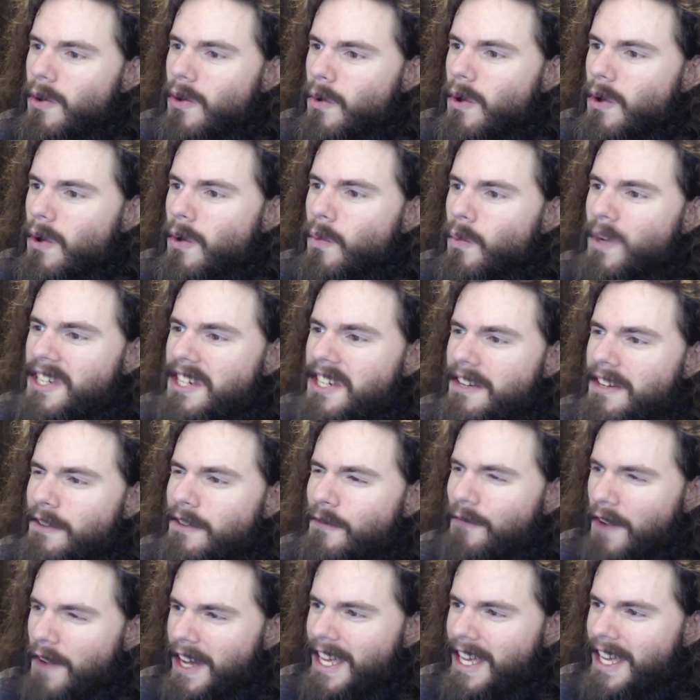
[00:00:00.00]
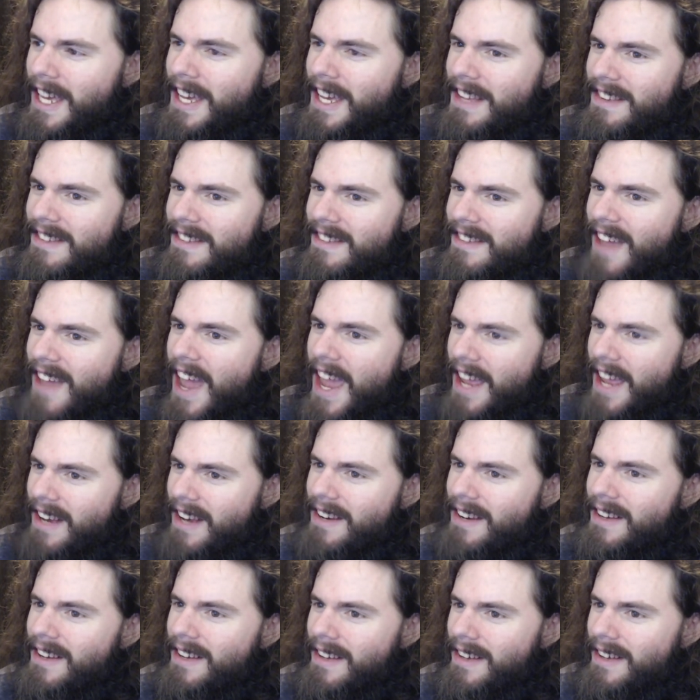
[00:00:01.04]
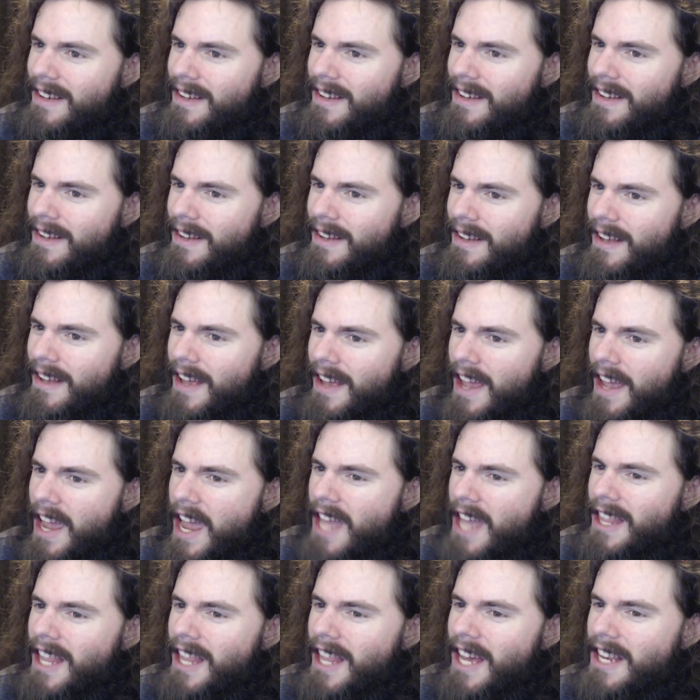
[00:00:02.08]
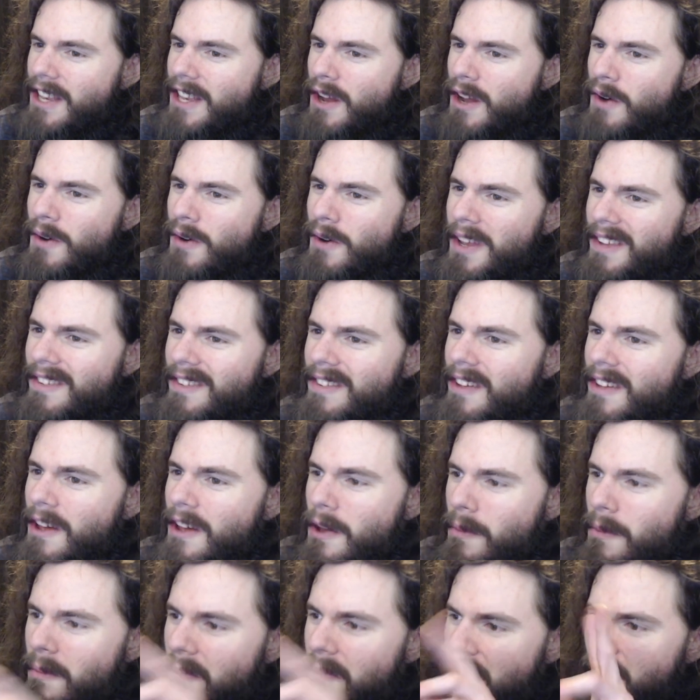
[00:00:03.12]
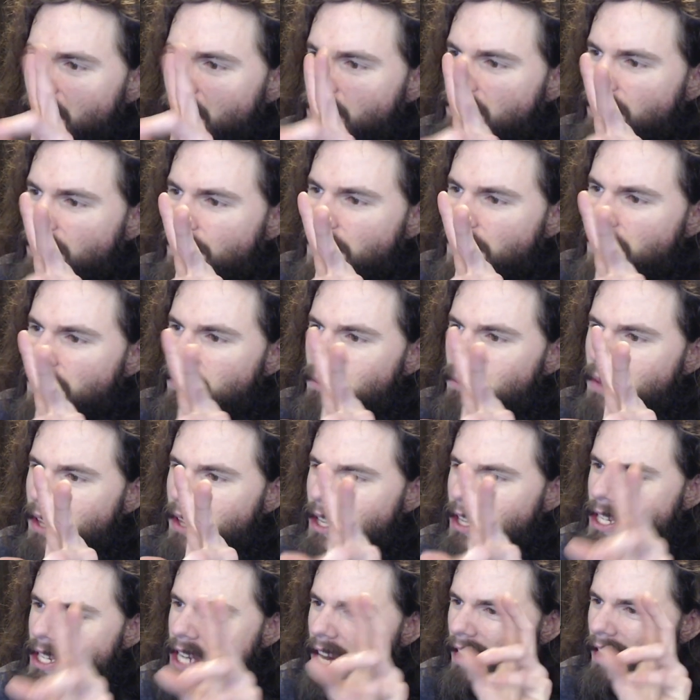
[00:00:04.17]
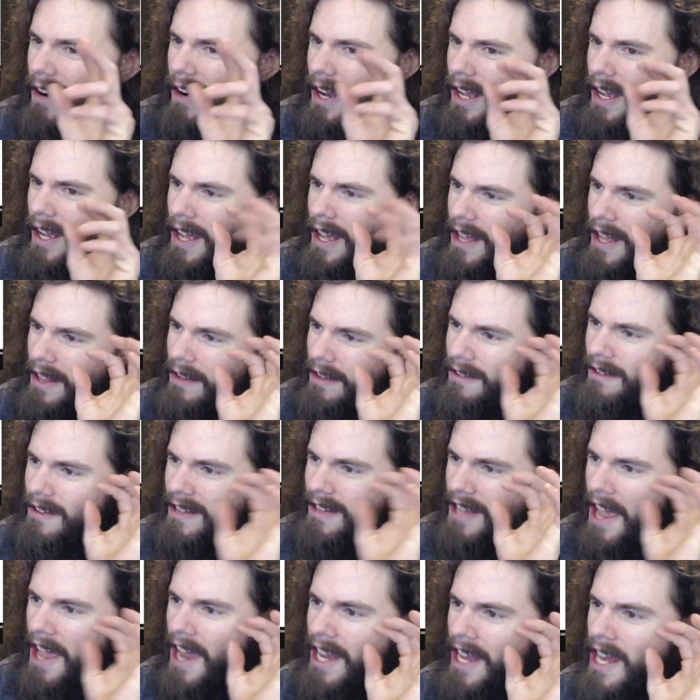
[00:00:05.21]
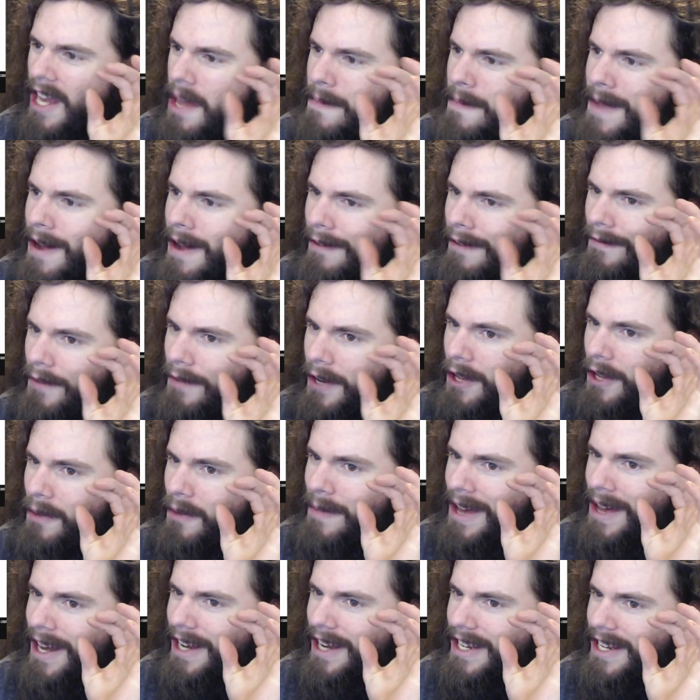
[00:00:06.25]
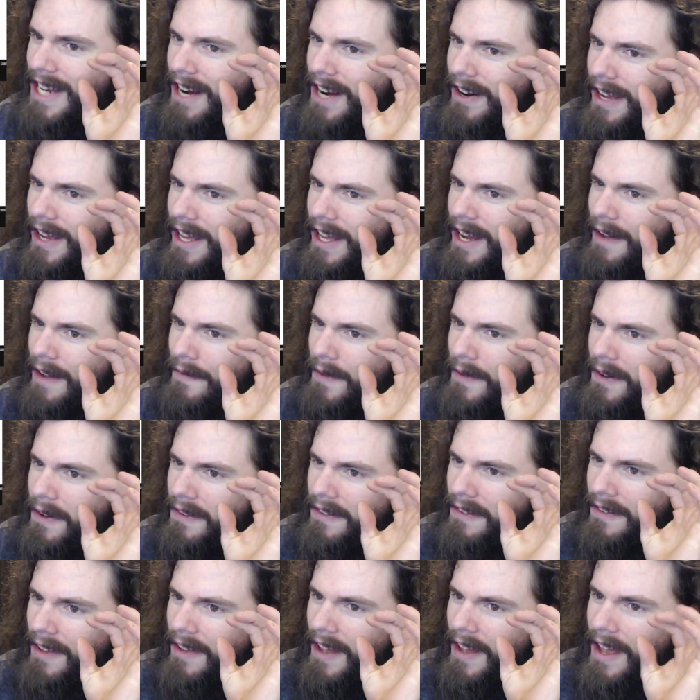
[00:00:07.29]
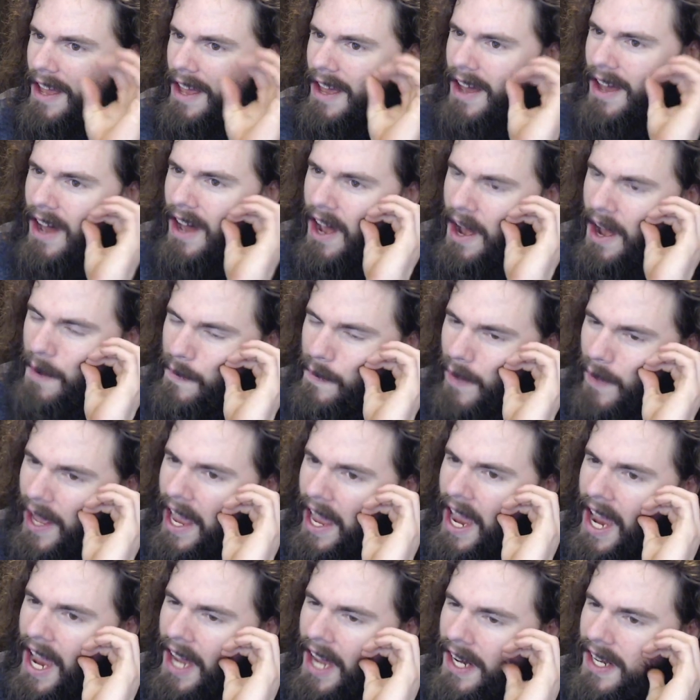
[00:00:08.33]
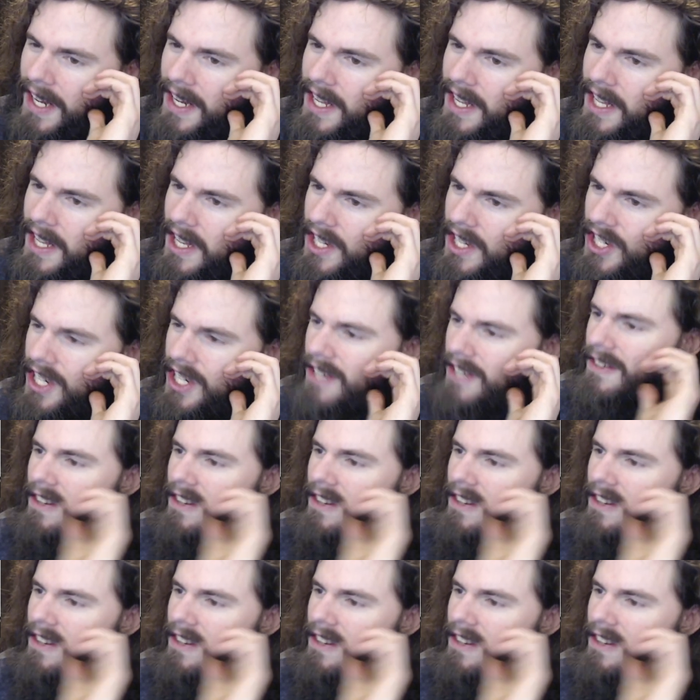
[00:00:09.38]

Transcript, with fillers: which is fucking insane. And like, notice, most of it is military. There's a tiny amount for humanitarian efforts, and just a